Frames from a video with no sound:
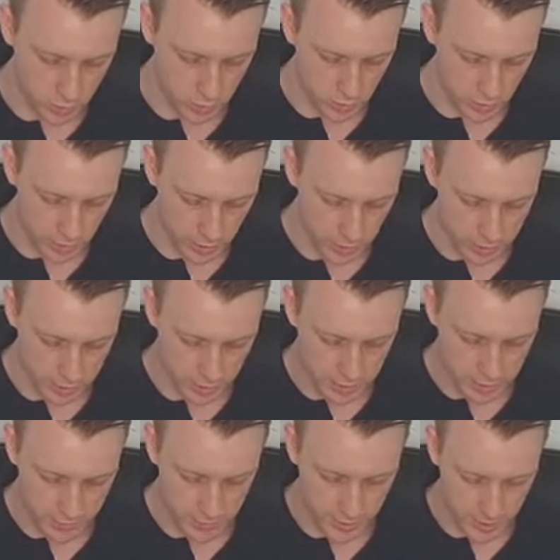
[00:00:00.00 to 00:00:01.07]
the
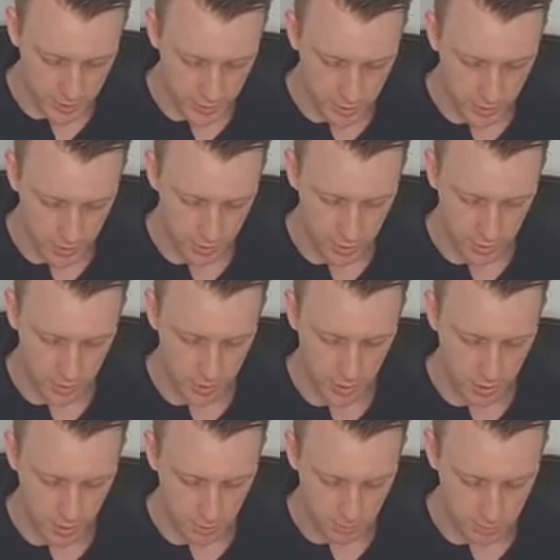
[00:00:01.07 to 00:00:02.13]
dividend
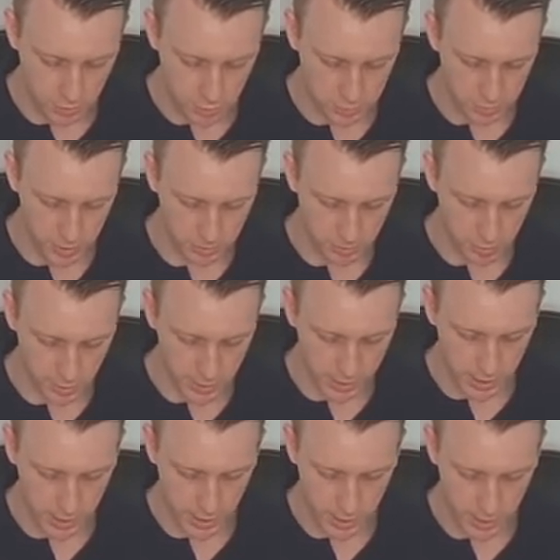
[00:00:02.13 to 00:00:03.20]
multiplied by
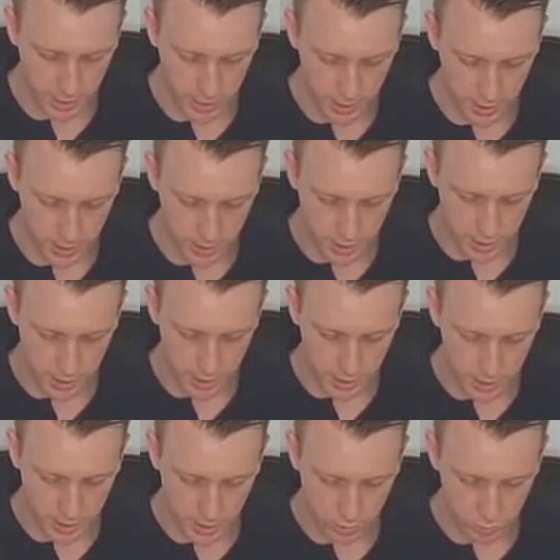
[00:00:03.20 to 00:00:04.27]

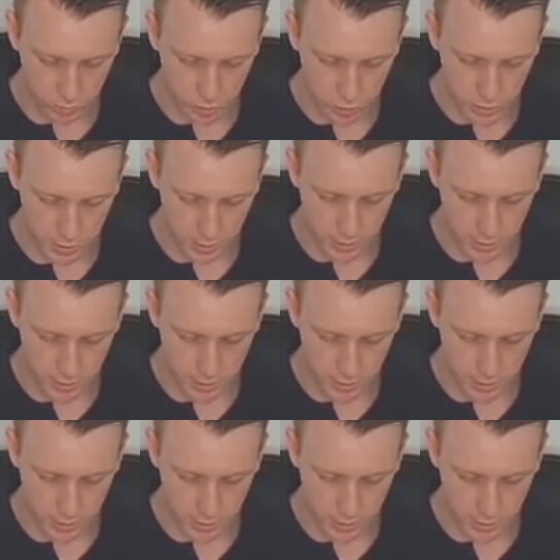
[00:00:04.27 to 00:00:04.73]
the quotient